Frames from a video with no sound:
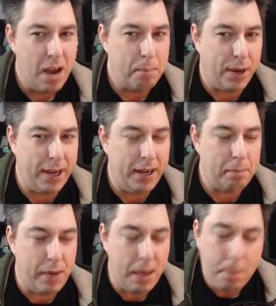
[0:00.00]
But
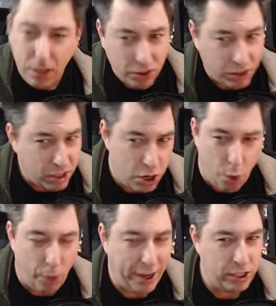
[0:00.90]
people are
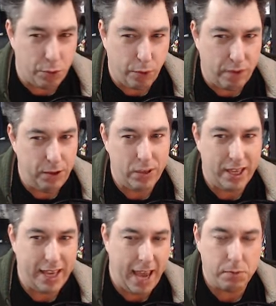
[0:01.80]
going to review the
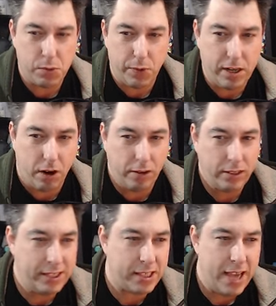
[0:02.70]
games
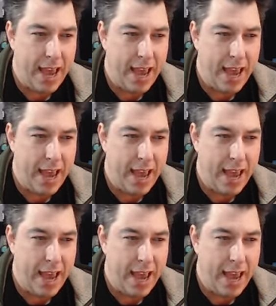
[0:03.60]
regardless,